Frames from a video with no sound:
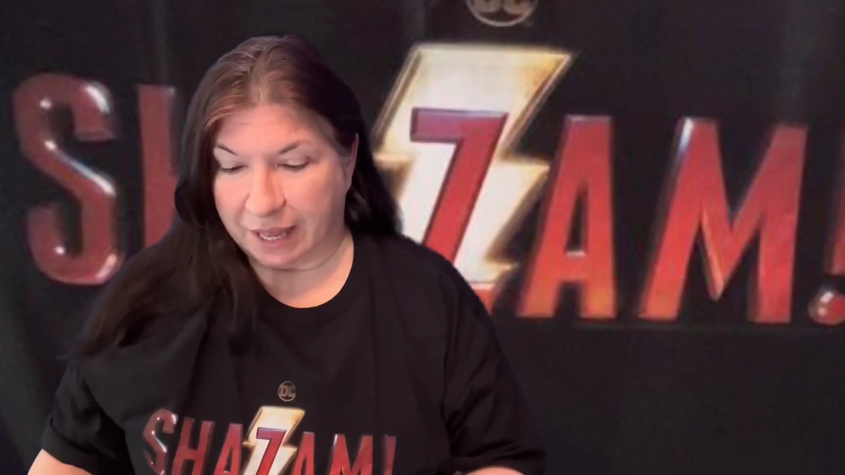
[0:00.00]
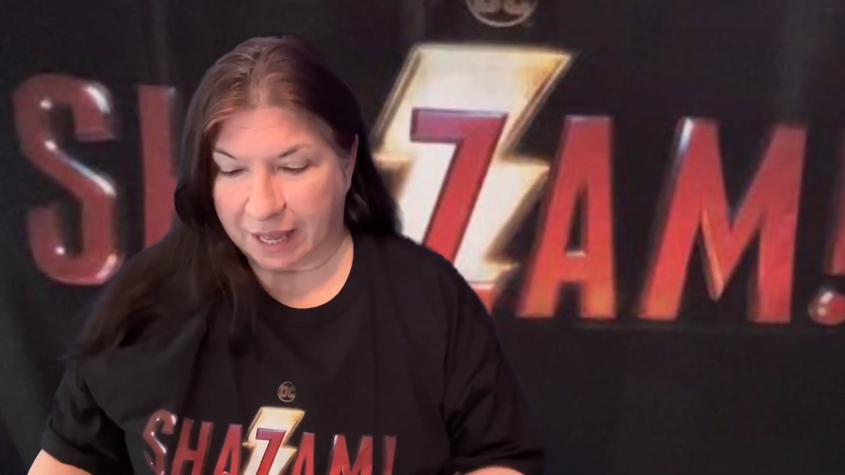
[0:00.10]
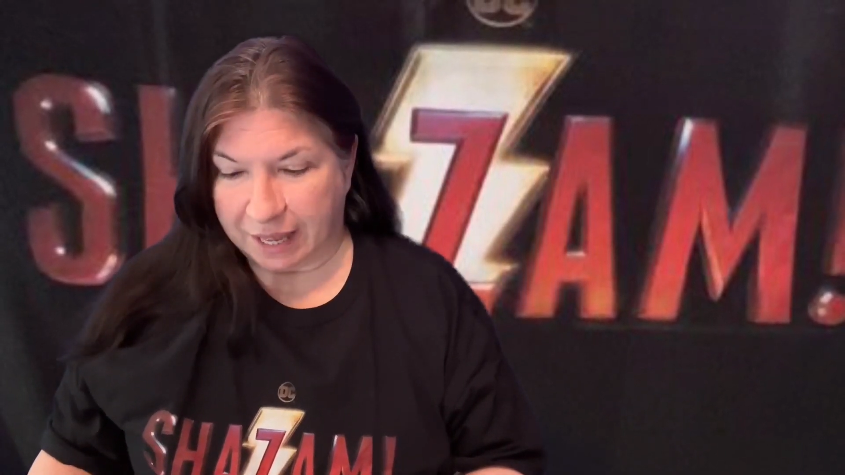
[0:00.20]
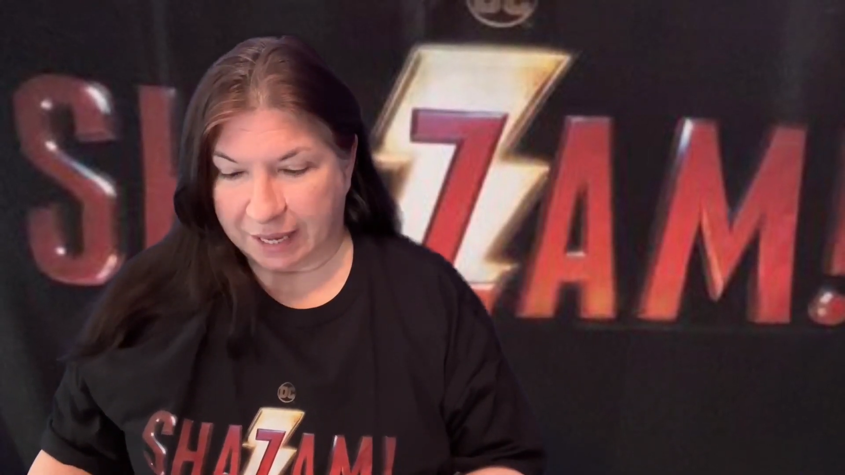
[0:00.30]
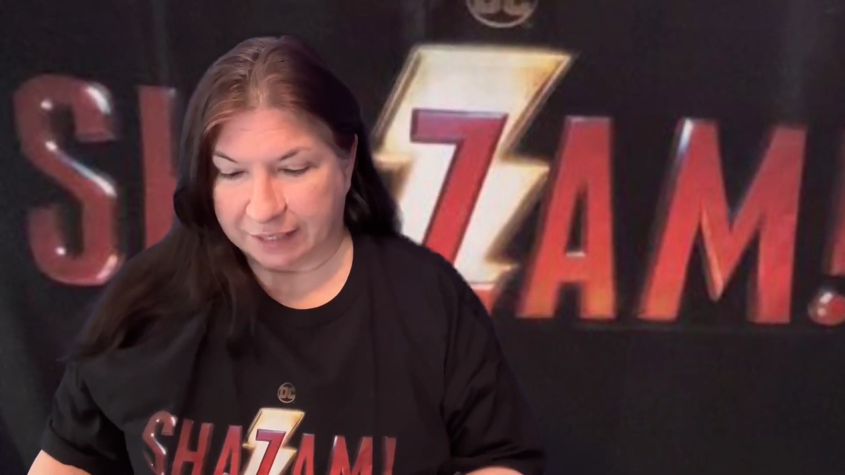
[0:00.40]

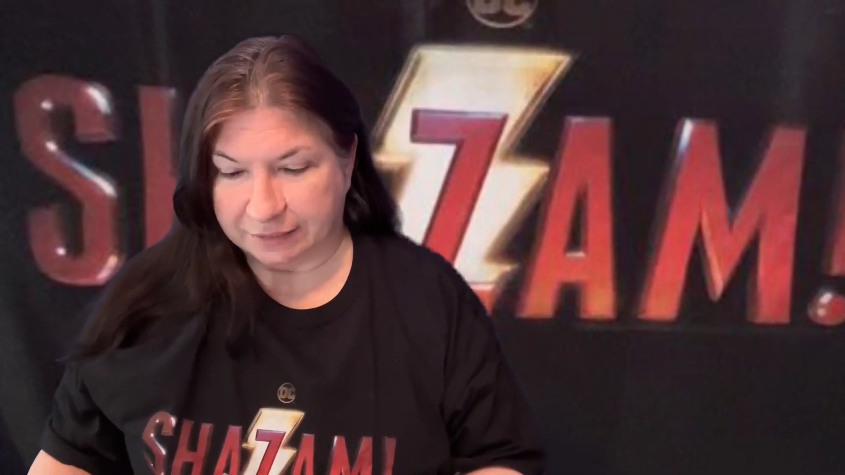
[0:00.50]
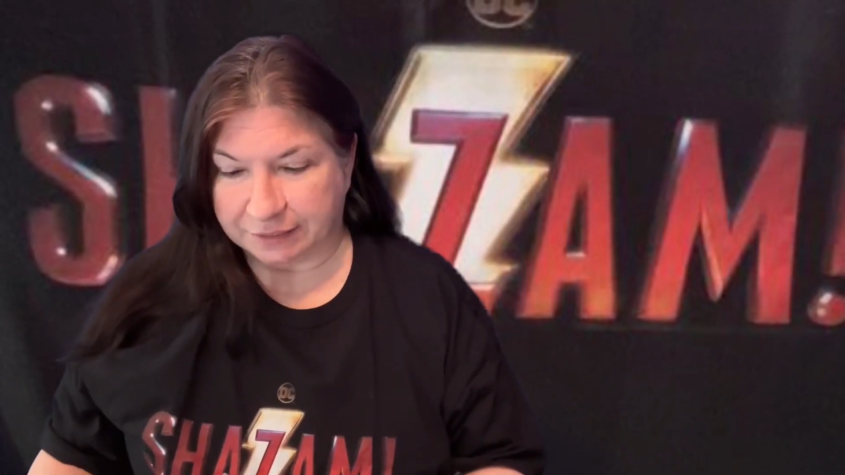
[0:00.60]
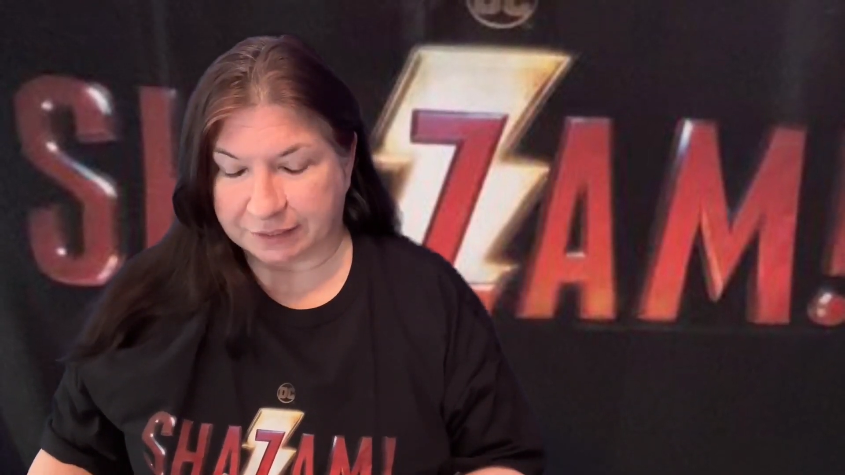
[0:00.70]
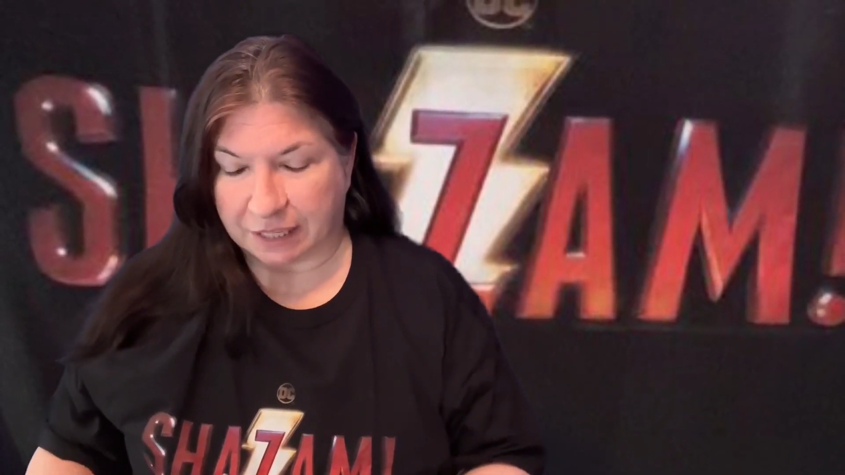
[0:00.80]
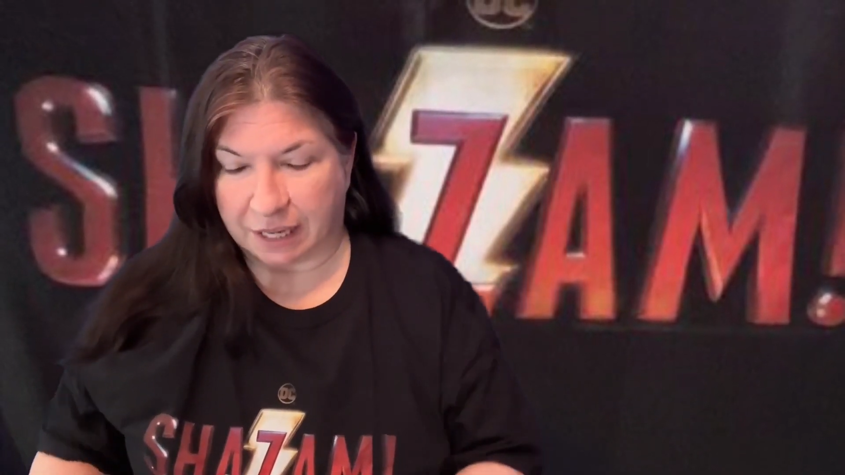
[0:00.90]
and
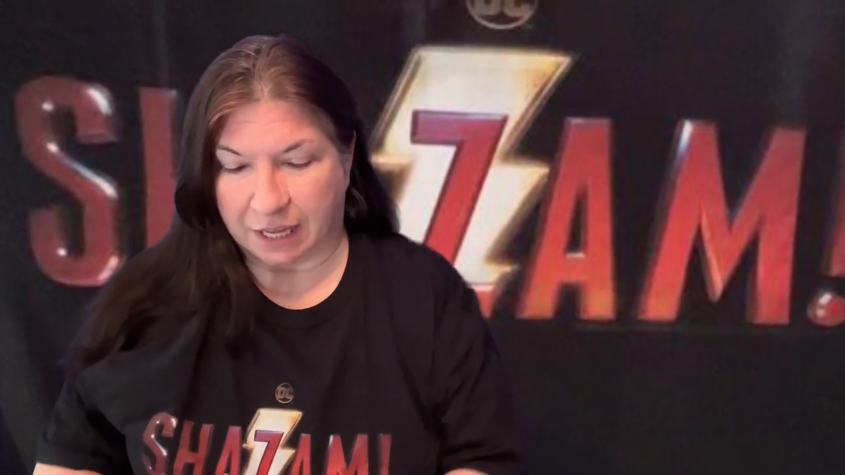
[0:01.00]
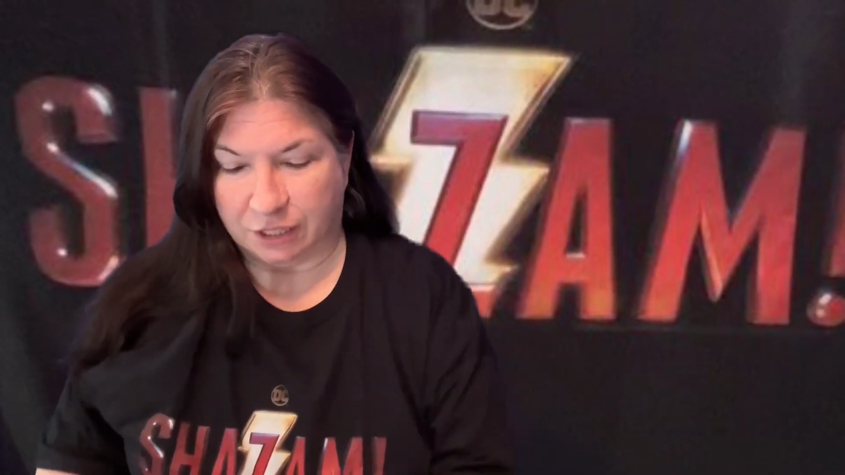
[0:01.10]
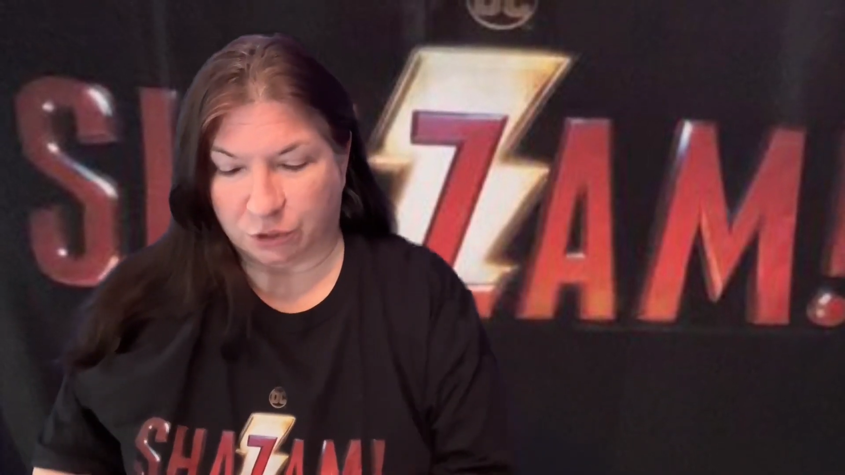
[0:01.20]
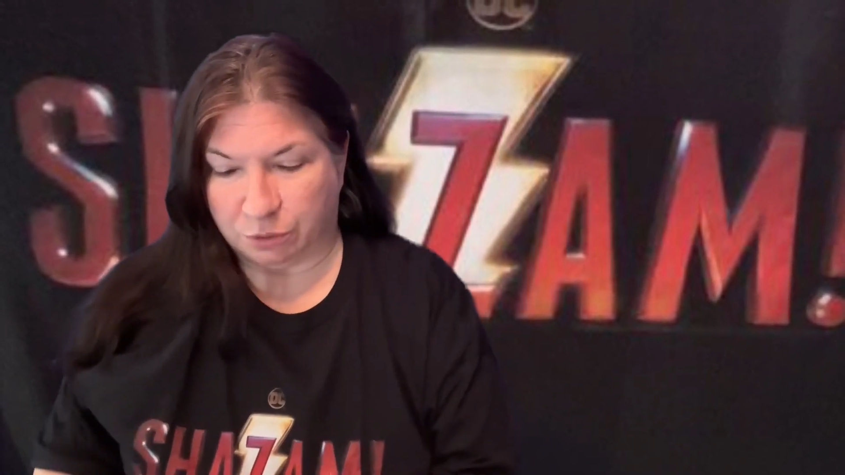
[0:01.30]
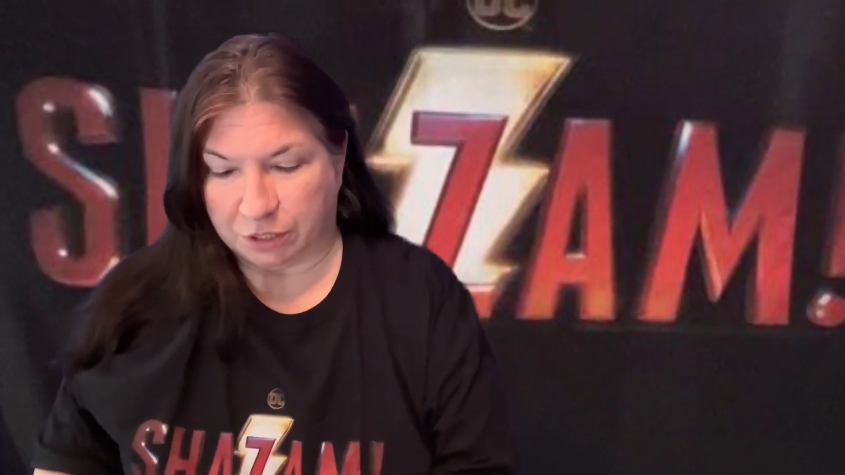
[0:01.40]
I
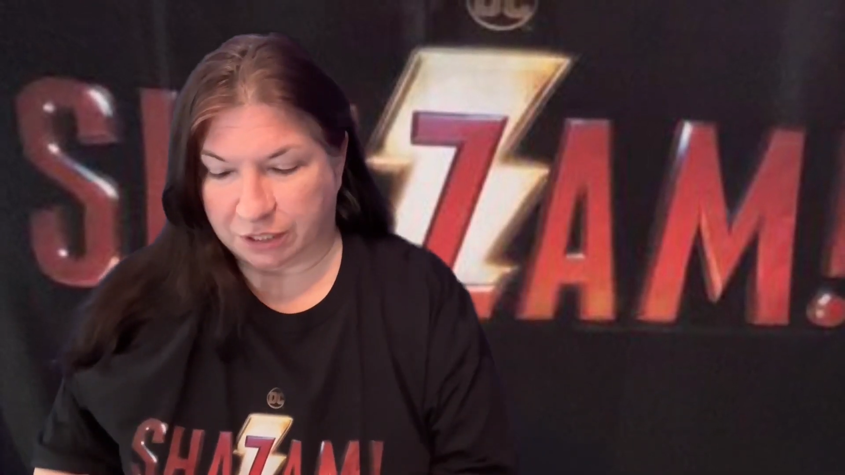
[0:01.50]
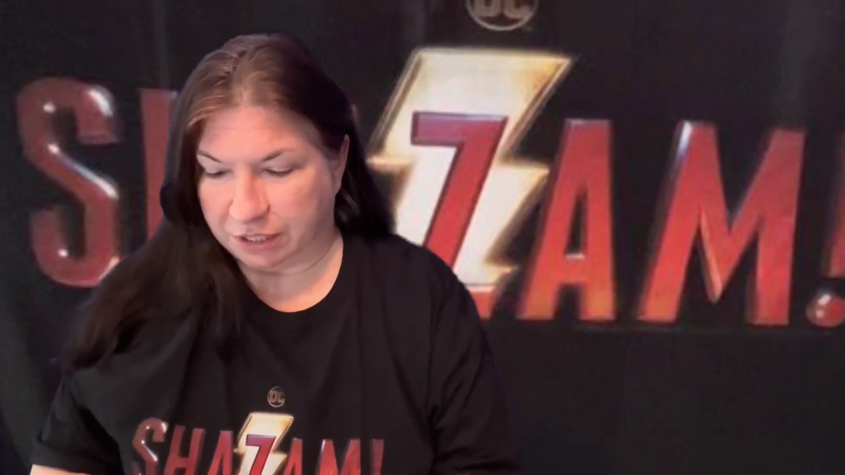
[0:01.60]
just wanted to